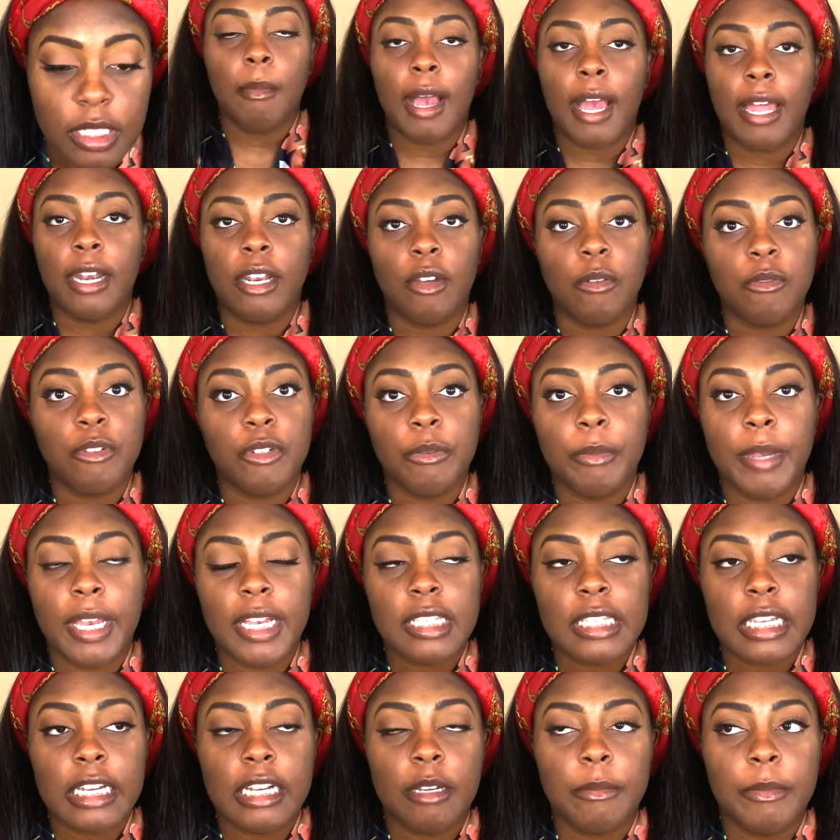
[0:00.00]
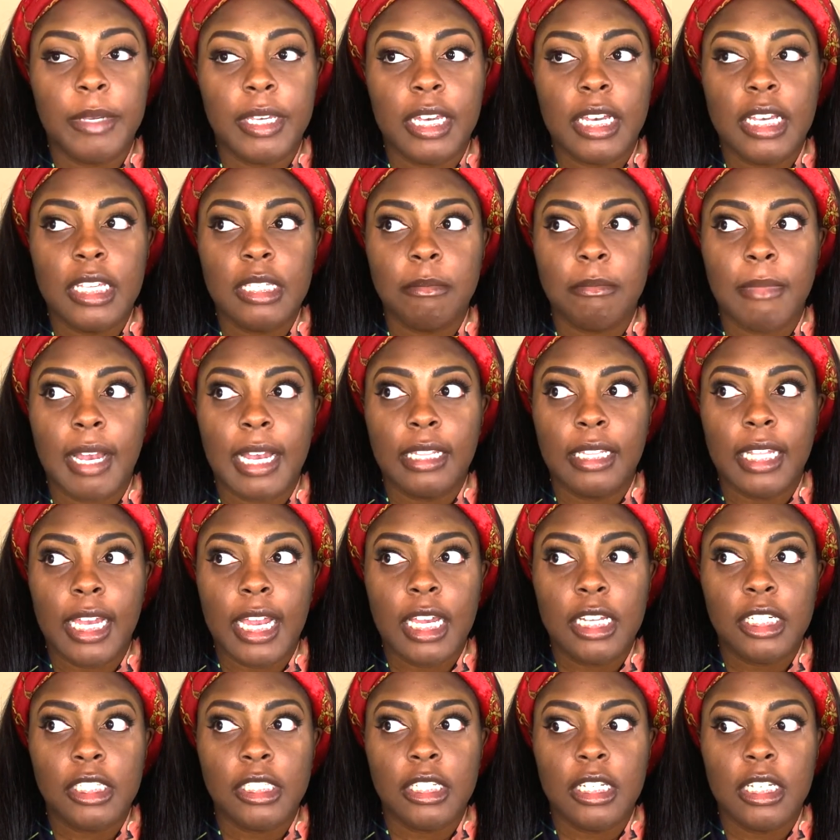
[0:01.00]
I don't do mascara because my
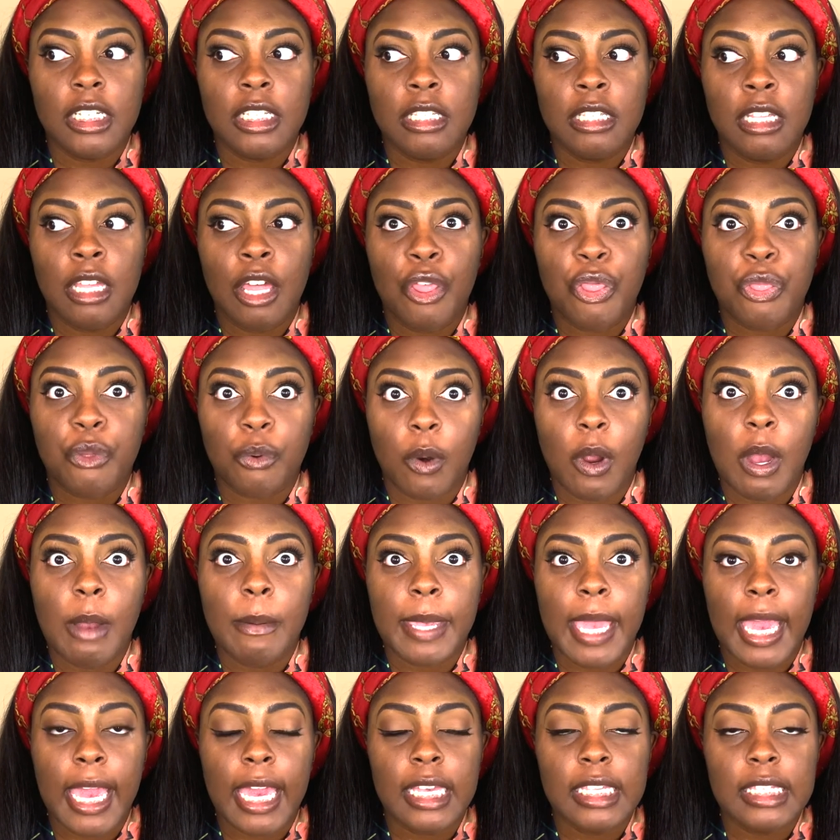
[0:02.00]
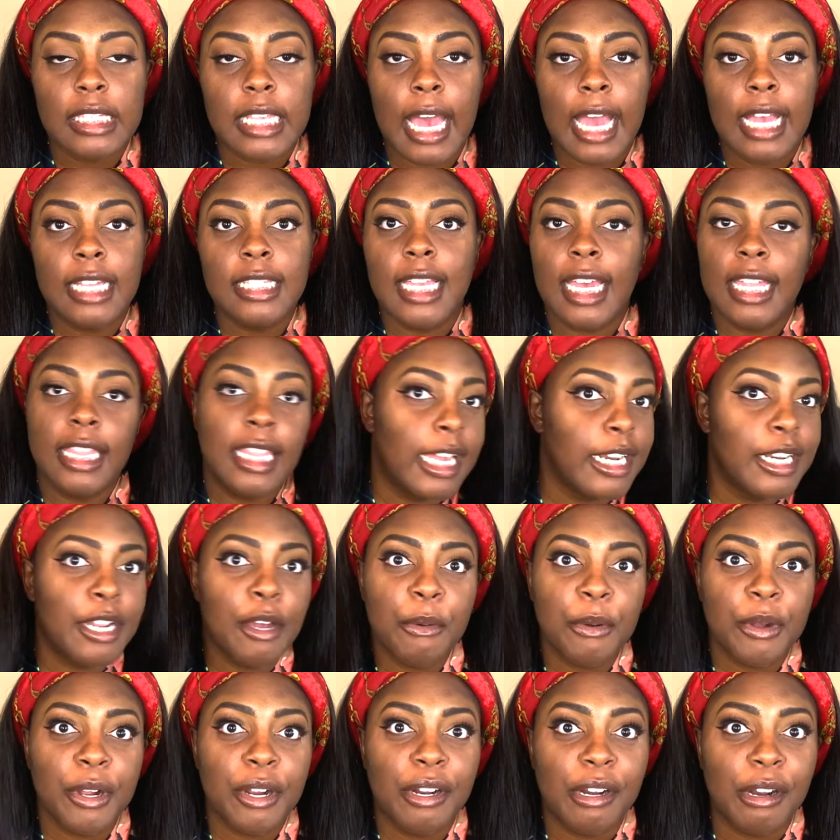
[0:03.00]
lashes throw up gang signs and they don't
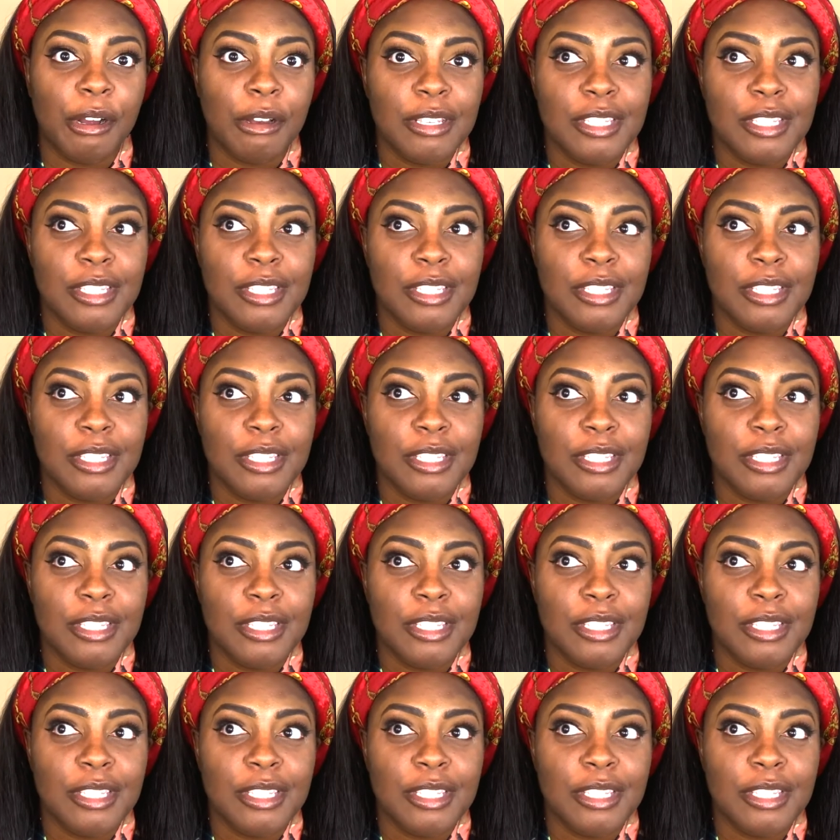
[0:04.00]
curl.